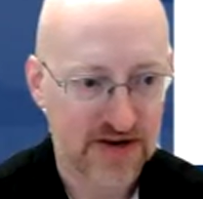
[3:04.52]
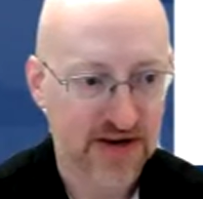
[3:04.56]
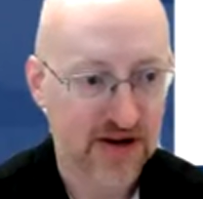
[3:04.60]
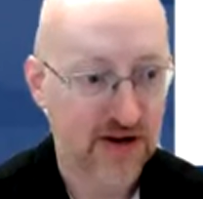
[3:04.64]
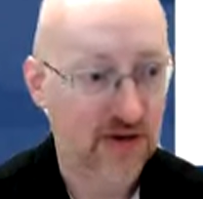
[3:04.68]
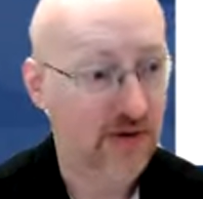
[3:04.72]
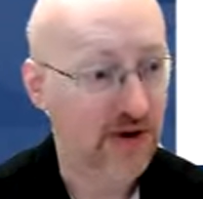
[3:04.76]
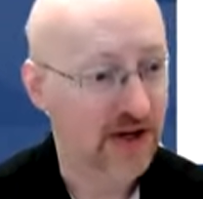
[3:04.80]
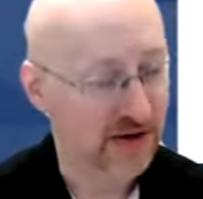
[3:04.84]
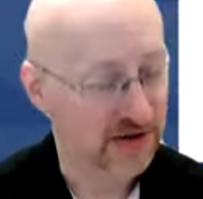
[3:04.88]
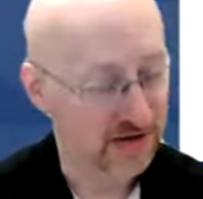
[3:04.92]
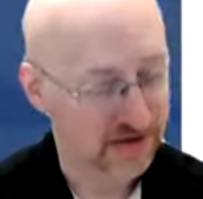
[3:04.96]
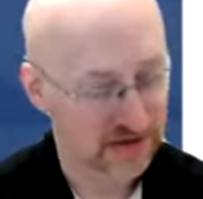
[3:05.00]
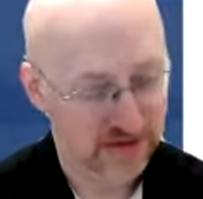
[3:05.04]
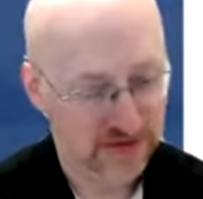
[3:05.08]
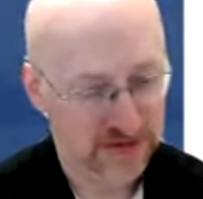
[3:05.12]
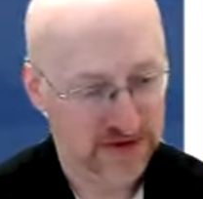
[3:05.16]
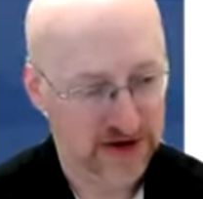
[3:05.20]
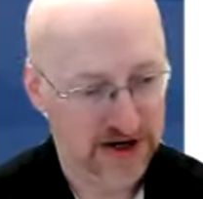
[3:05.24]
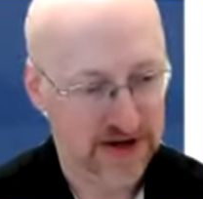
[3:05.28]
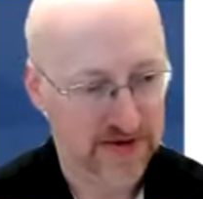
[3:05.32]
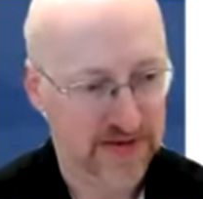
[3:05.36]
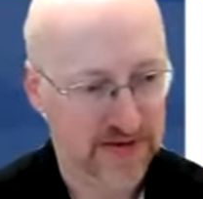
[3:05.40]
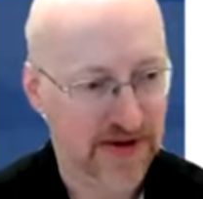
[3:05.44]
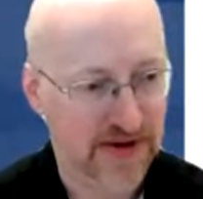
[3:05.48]
to, and
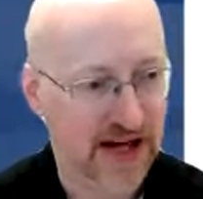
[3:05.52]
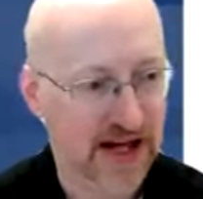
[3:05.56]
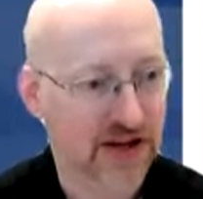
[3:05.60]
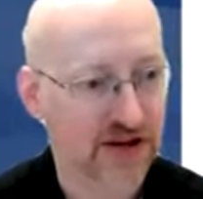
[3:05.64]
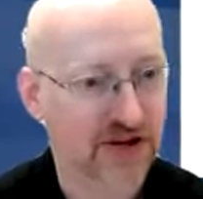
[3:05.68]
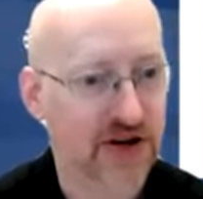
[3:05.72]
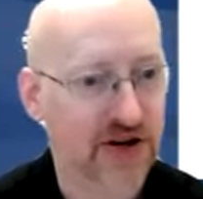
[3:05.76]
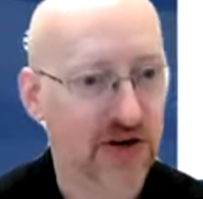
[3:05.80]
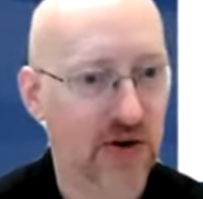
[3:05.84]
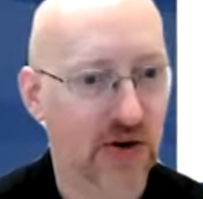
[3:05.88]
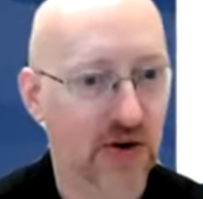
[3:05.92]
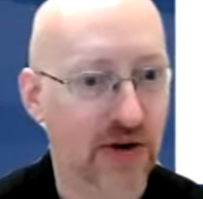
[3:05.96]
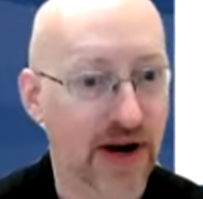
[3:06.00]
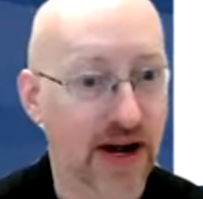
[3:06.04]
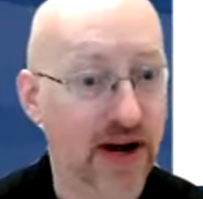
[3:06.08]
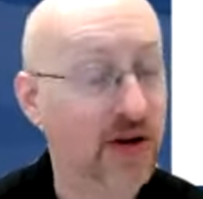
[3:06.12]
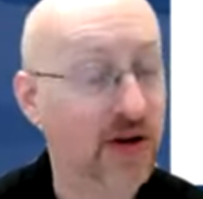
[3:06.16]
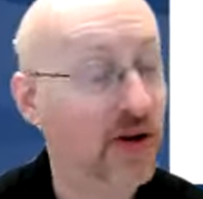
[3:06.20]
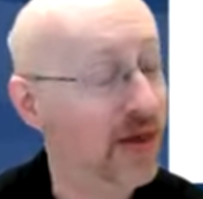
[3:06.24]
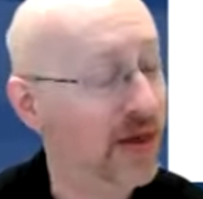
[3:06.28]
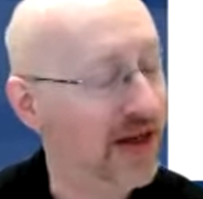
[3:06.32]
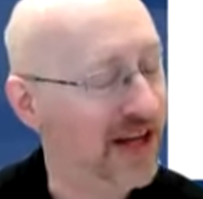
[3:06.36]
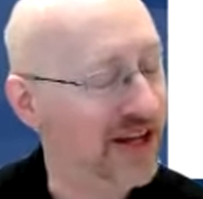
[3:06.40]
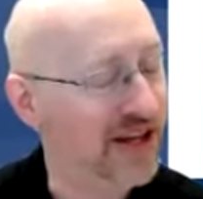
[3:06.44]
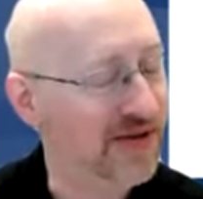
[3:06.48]
for any faculty who are around,
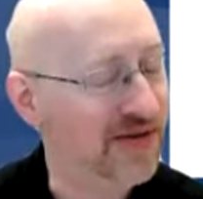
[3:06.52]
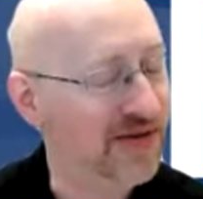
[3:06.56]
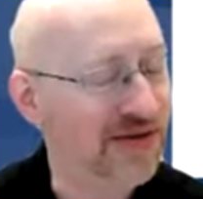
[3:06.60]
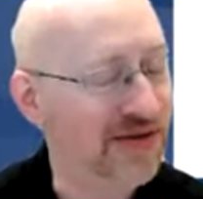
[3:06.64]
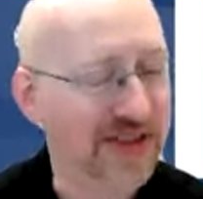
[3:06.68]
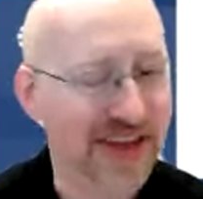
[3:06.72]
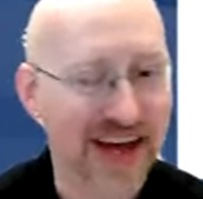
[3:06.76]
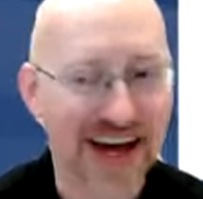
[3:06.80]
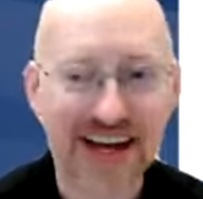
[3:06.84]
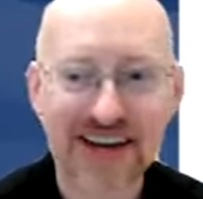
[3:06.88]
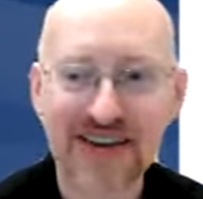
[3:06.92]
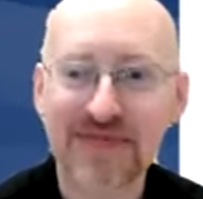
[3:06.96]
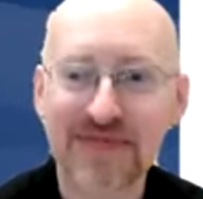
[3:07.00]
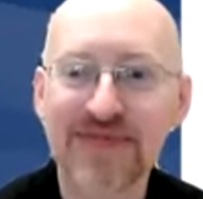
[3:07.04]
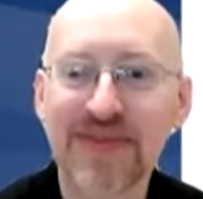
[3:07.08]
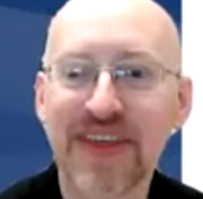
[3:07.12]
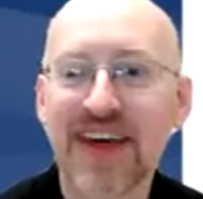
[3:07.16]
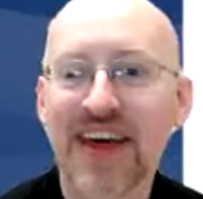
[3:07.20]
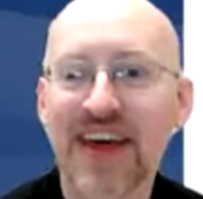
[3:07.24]
thank you for that.